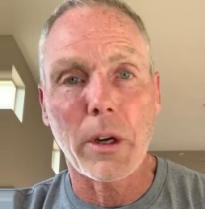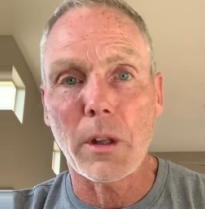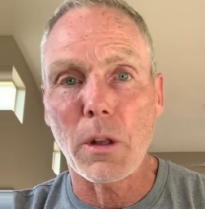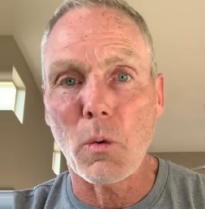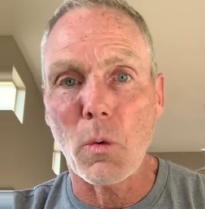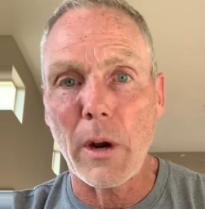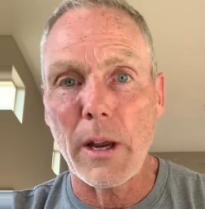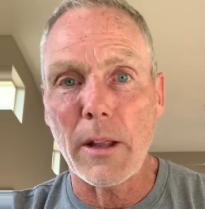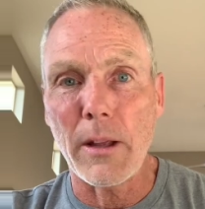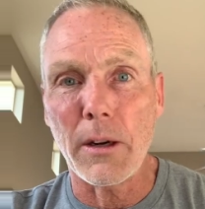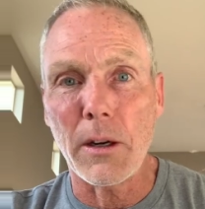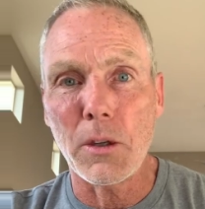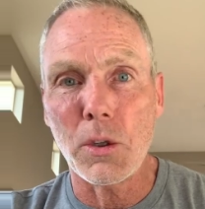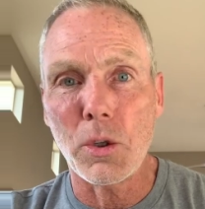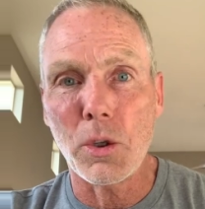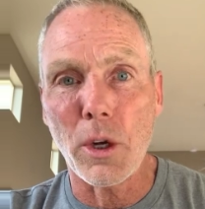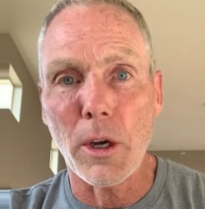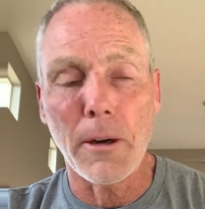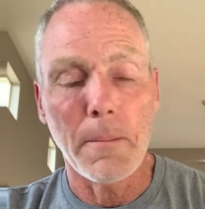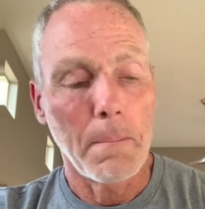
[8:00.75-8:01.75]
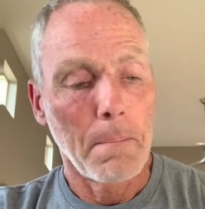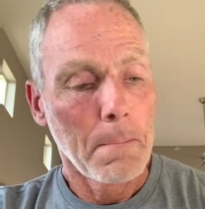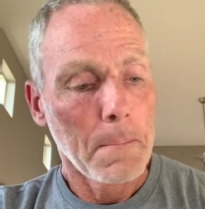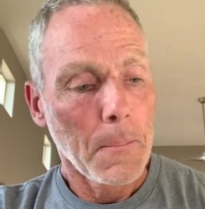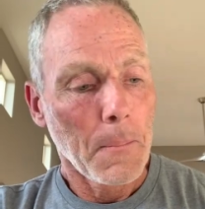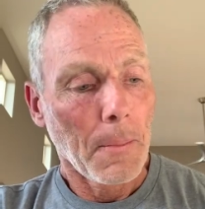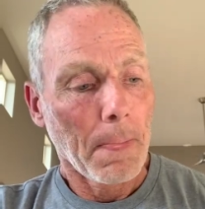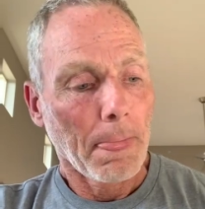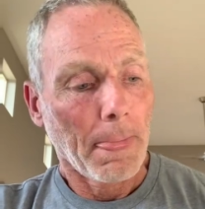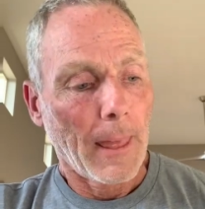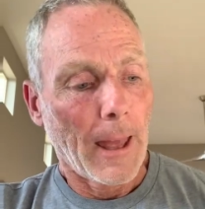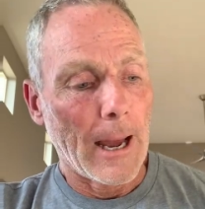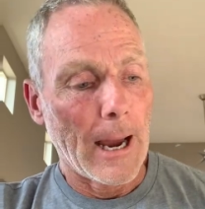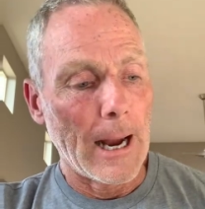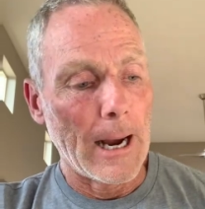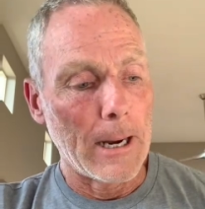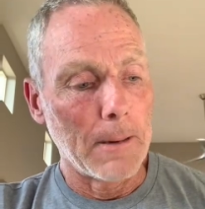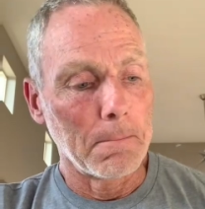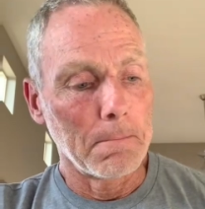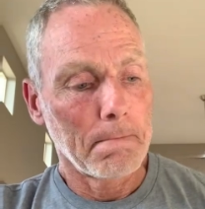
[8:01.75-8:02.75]
the way that it should.
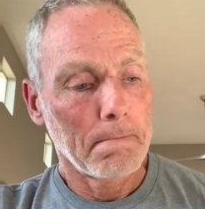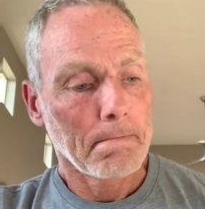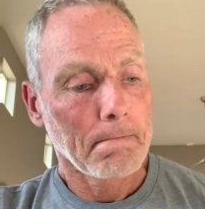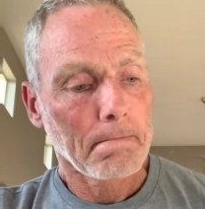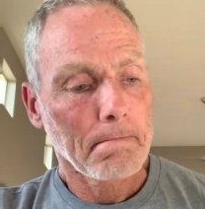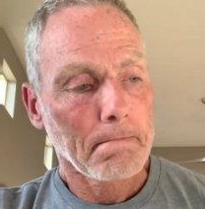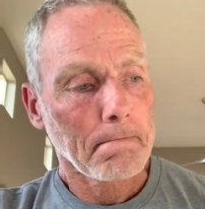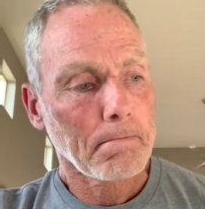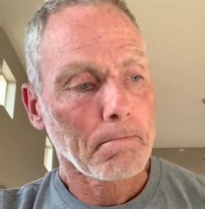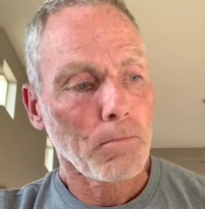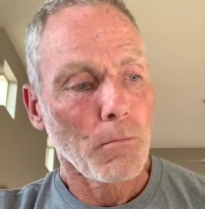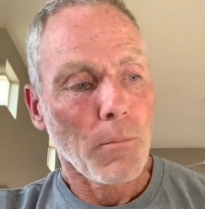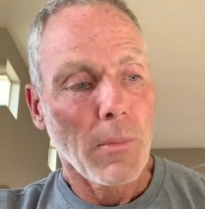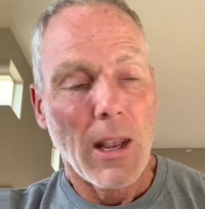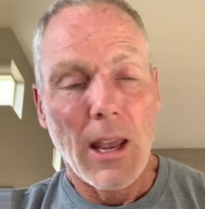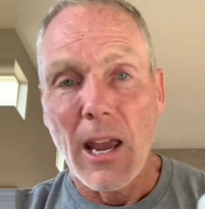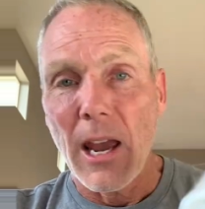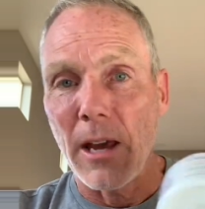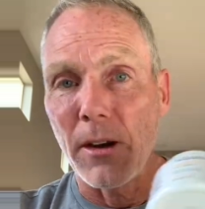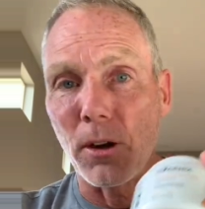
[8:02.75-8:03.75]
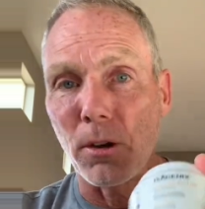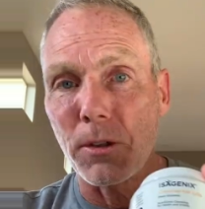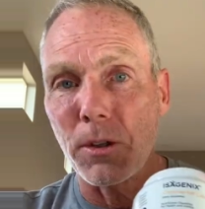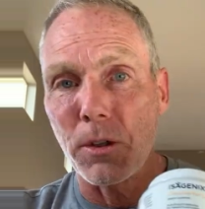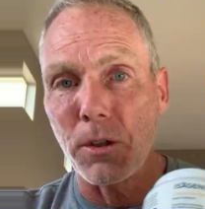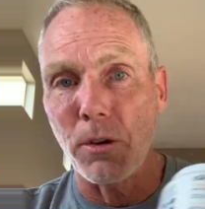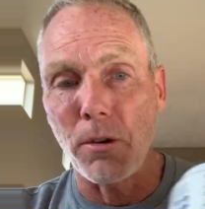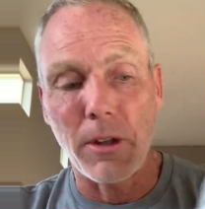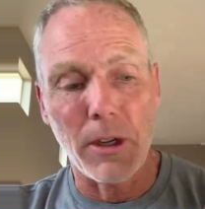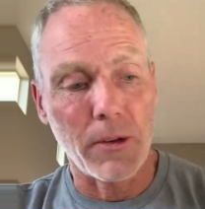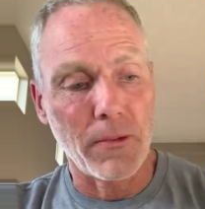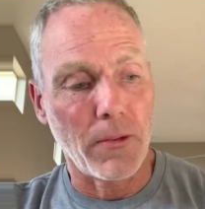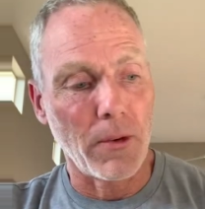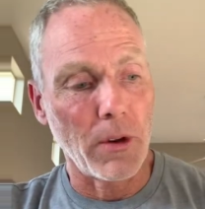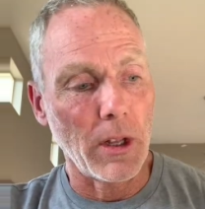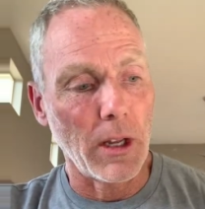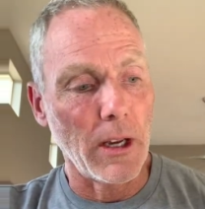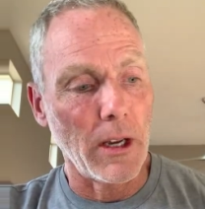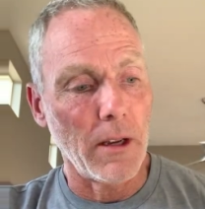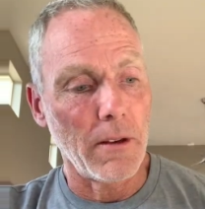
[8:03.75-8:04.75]
And you'll just do this for
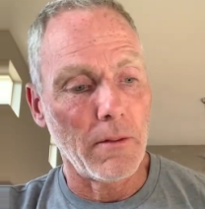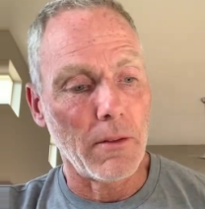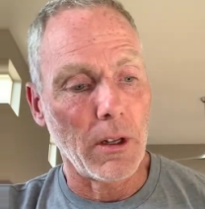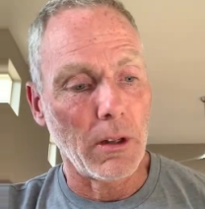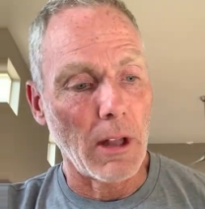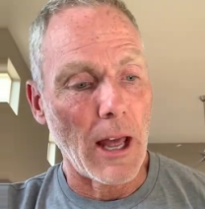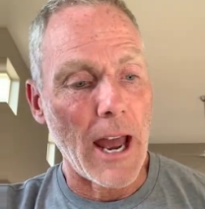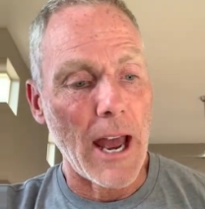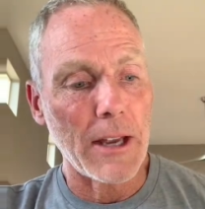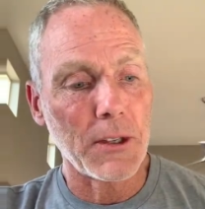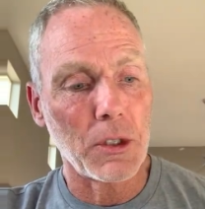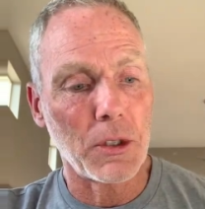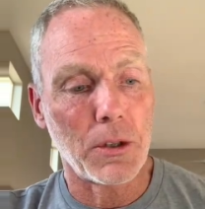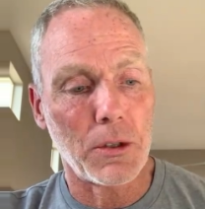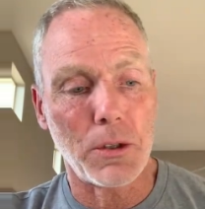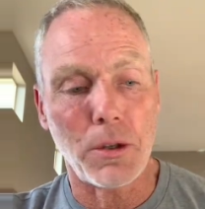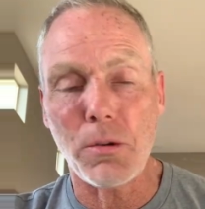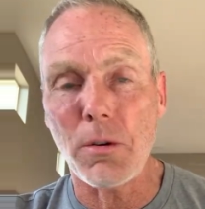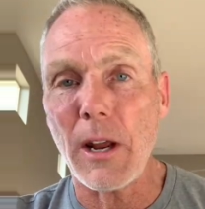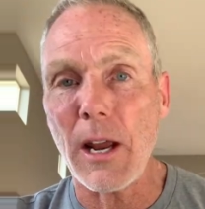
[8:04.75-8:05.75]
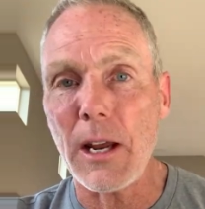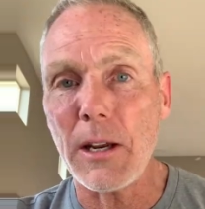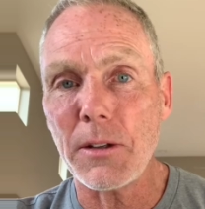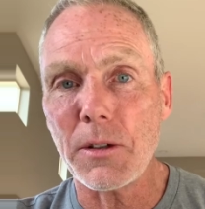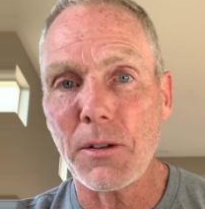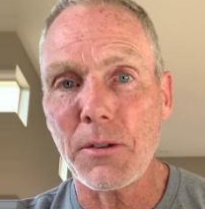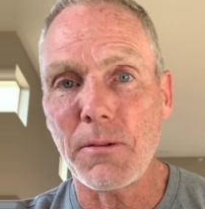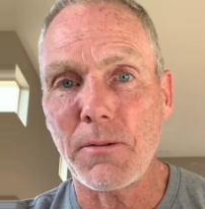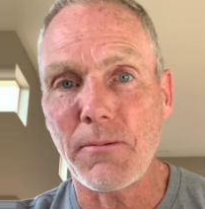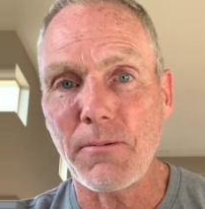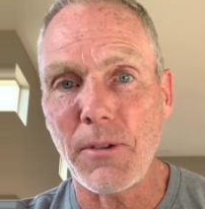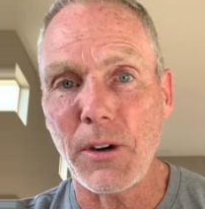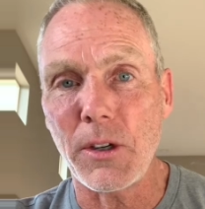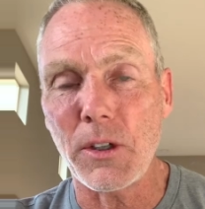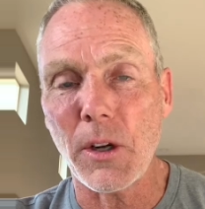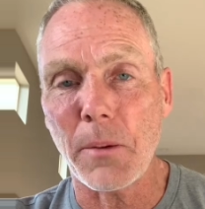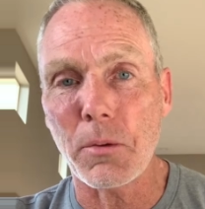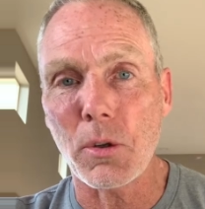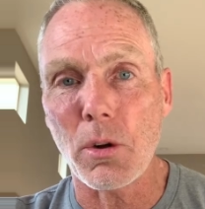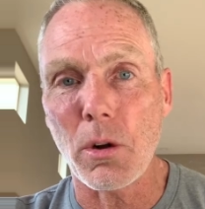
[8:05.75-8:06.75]
the last 2 days,
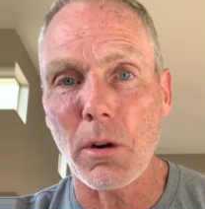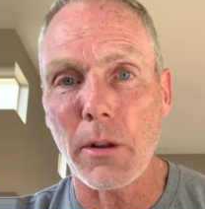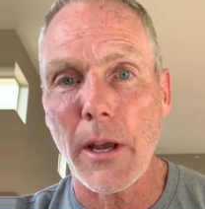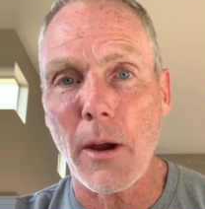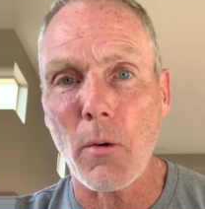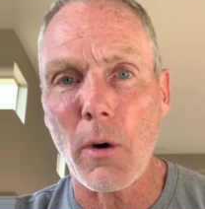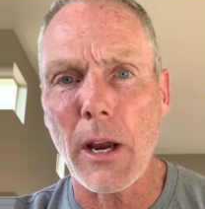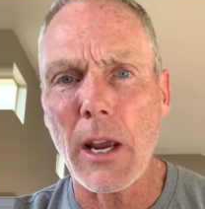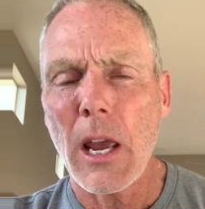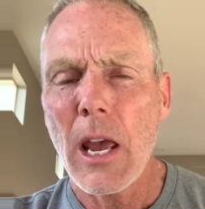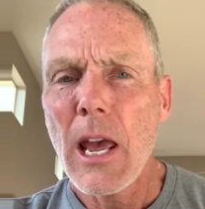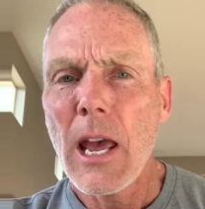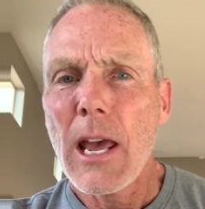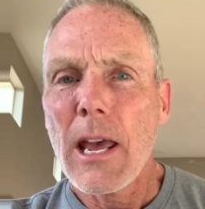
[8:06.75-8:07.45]
finish up strong that way.